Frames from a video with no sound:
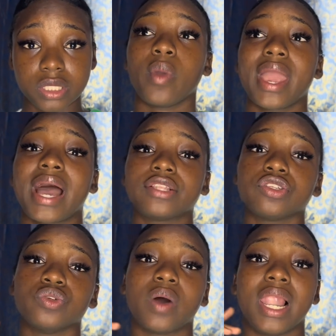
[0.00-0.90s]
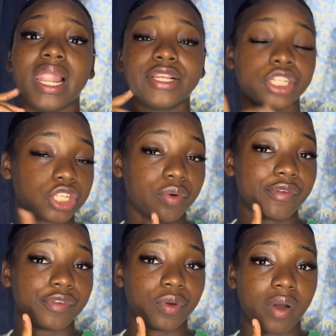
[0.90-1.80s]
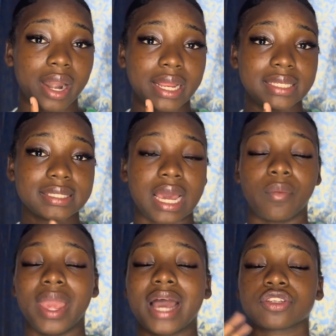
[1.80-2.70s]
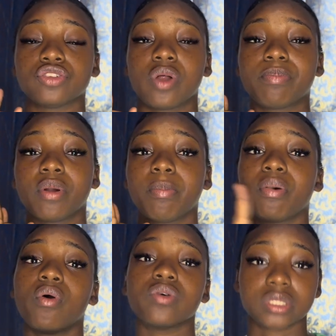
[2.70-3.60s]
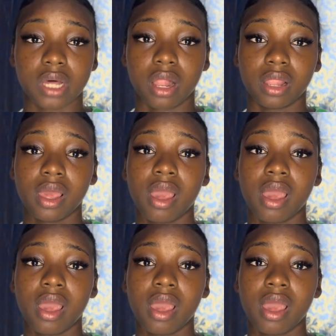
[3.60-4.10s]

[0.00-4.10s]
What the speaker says: we had to do a literature review on it, and we had to do a proposal